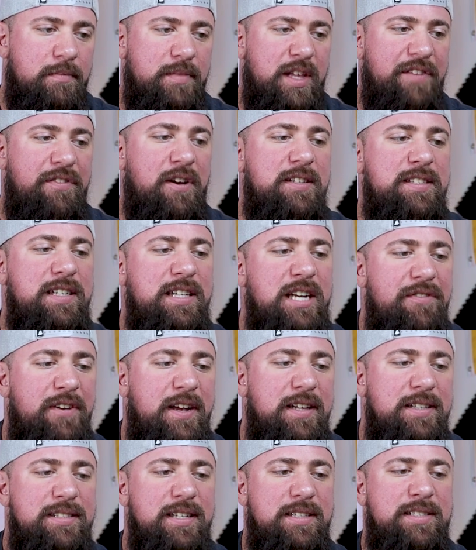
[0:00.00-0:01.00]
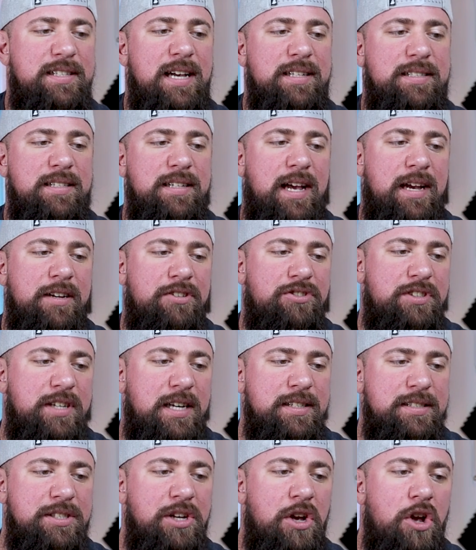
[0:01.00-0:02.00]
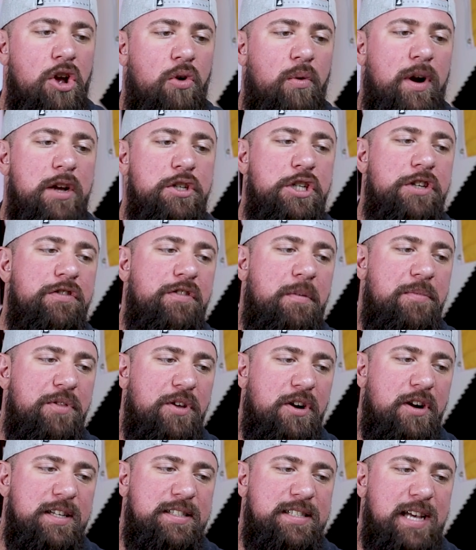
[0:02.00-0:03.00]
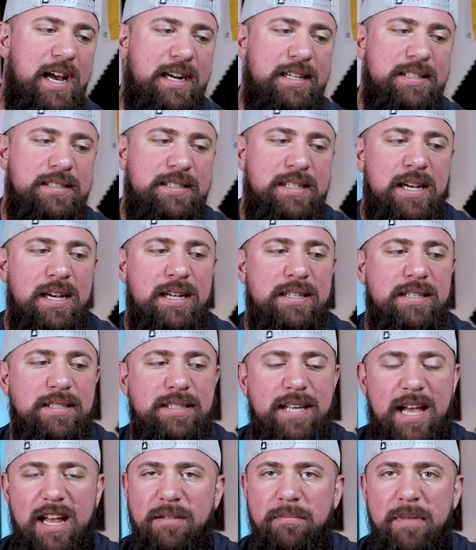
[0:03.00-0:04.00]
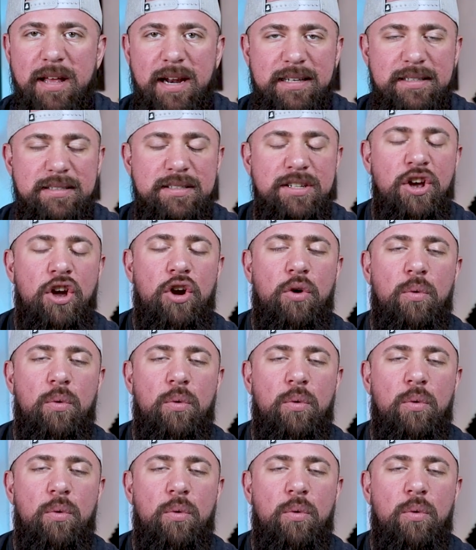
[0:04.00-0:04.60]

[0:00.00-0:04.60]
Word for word: They found significant success in exercises ranging from thirty seconds to ten minutes,